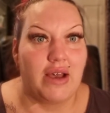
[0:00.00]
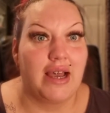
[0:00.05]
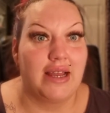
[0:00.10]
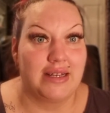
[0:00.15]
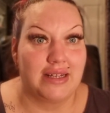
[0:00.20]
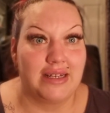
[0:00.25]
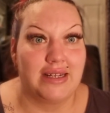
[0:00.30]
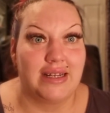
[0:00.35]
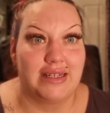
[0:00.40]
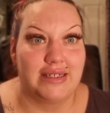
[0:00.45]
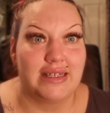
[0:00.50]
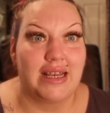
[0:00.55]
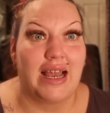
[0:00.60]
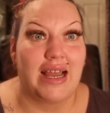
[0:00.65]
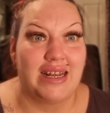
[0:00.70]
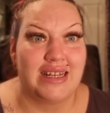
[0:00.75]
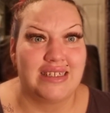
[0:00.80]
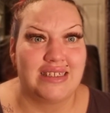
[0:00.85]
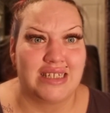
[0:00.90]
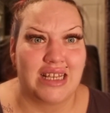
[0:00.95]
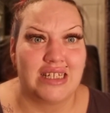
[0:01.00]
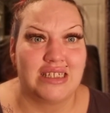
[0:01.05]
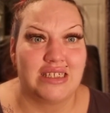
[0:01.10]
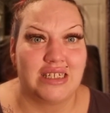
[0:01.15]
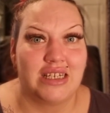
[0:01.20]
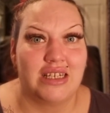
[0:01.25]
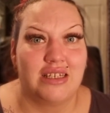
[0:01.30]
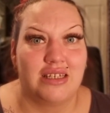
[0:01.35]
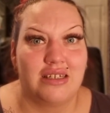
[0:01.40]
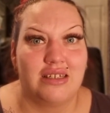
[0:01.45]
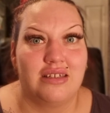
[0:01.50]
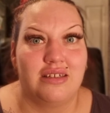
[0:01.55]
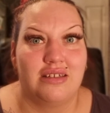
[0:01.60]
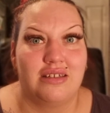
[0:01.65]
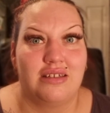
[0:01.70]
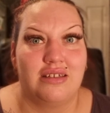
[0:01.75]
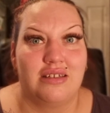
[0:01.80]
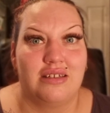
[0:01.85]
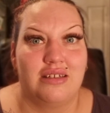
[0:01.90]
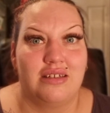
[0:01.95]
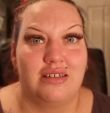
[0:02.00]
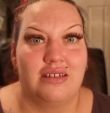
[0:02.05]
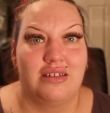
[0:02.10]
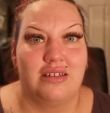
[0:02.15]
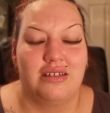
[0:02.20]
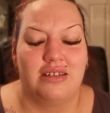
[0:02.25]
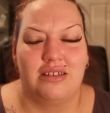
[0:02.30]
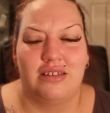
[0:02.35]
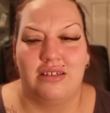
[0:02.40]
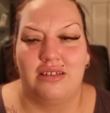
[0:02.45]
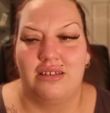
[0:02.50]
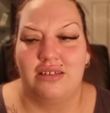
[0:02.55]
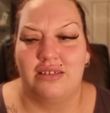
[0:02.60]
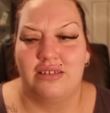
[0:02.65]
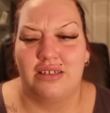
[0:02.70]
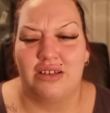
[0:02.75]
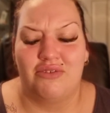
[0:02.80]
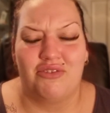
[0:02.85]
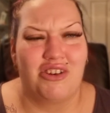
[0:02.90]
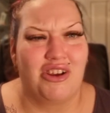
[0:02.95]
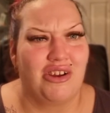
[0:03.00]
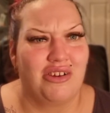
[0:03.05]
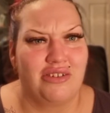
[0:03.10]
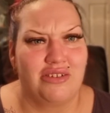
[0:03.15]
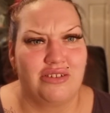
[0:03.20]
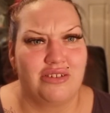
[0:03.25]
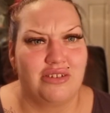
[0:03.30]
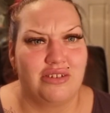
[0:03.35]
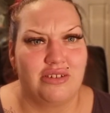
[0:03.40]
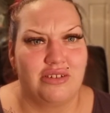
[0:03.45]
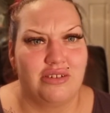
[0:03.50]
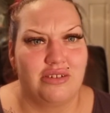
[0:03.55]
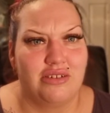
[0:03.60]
had an anaesthetic. Is that right?